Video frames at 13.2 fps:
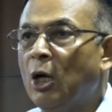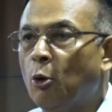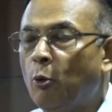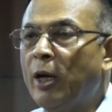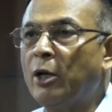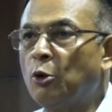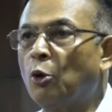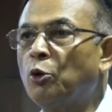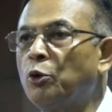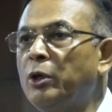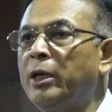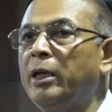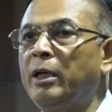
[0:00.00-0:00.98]
where not
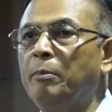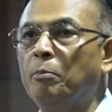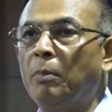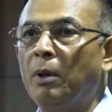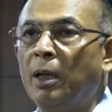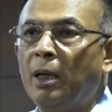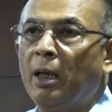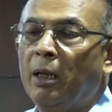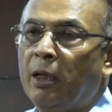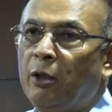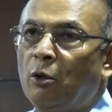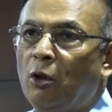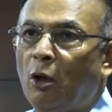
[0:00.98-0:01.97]
only
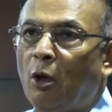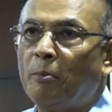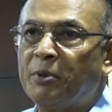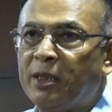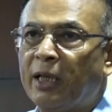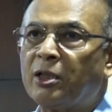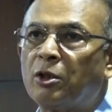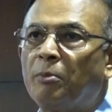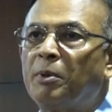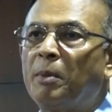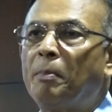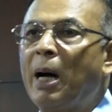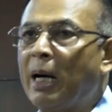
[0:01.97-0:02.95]
objects of
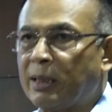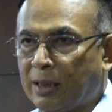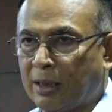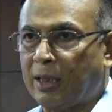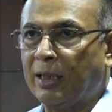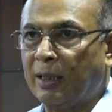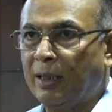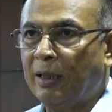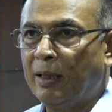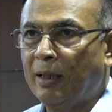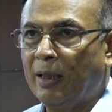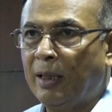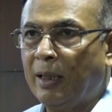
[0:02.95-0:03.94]
the past,
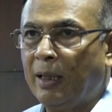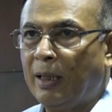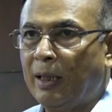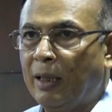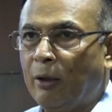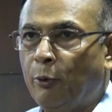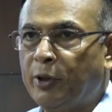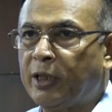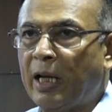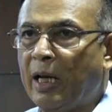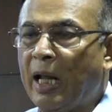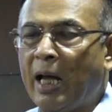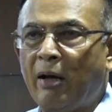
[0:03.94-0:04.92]
which
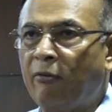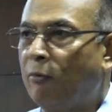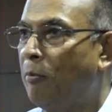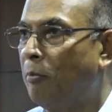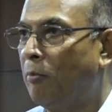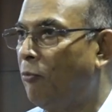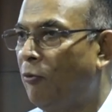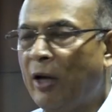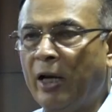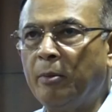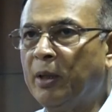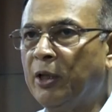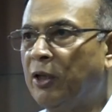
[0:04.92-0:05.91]
can have very
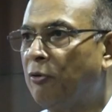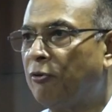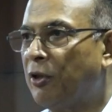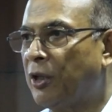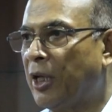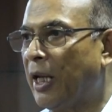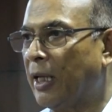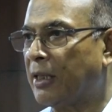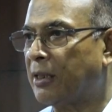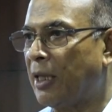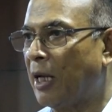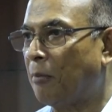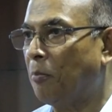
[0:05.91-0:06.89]
many different
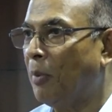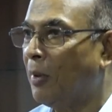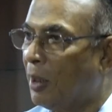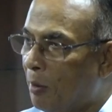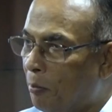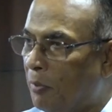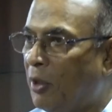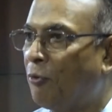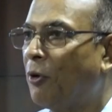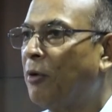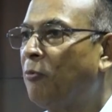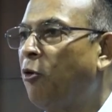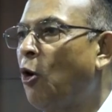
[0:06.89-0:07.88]
things like
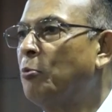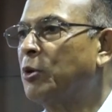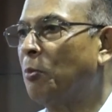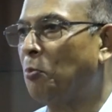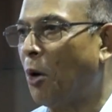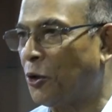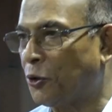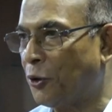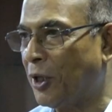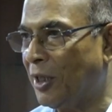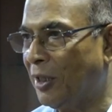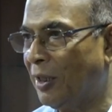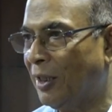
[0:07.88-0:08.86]
different forms of
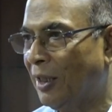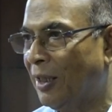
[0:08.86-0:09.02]
pottery,